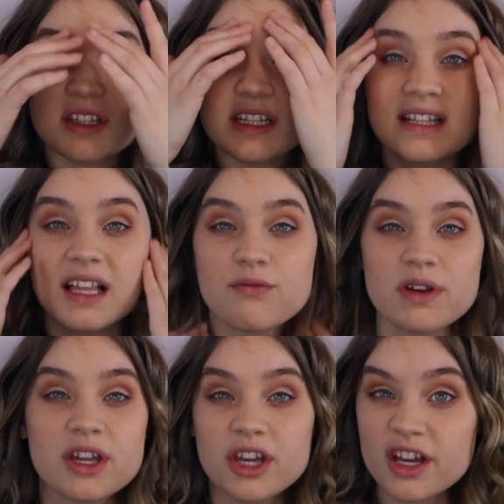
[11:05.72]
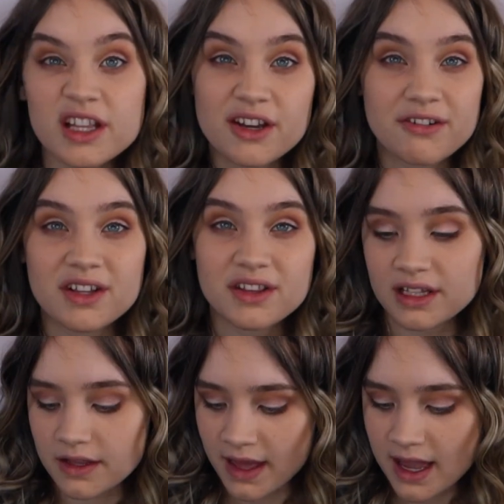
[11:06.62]
that need like recurling or anything
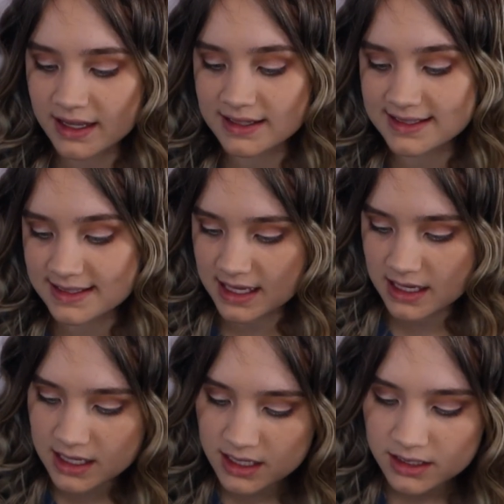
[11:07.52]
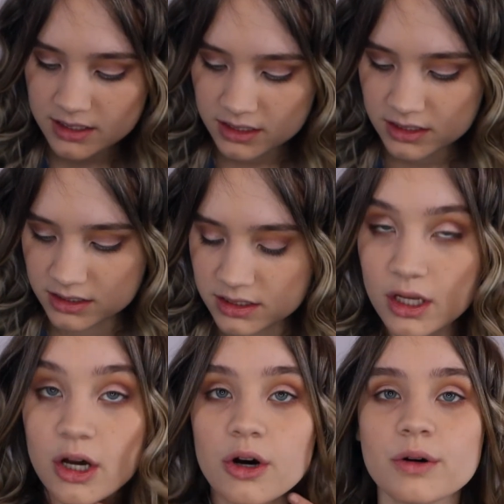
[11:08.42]
like that I can see.
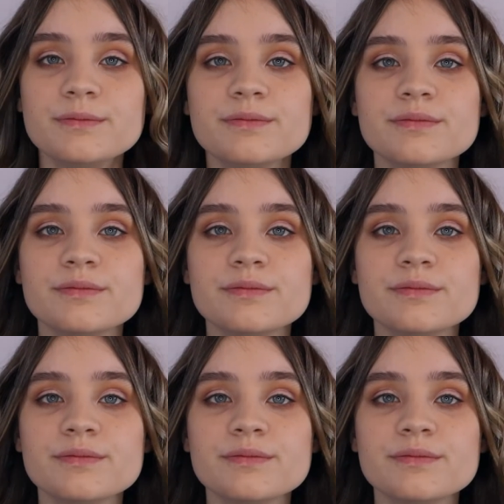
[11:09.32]
So